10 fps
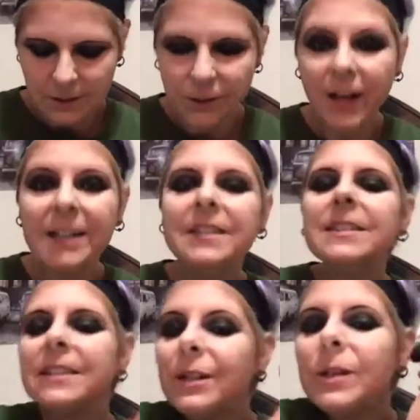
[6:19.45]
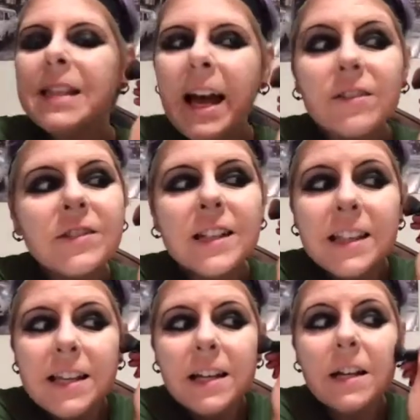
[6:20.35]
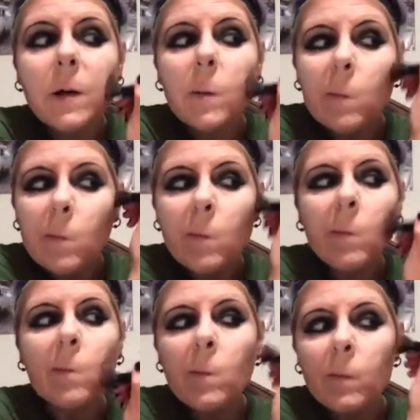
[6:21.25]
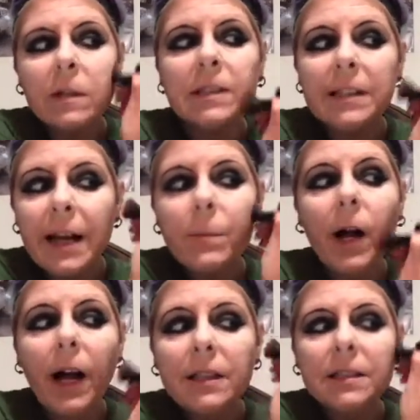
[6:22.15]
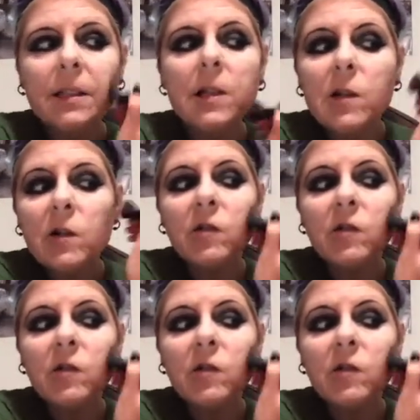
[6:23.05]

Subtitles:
trying to deal with everything. Stay positive.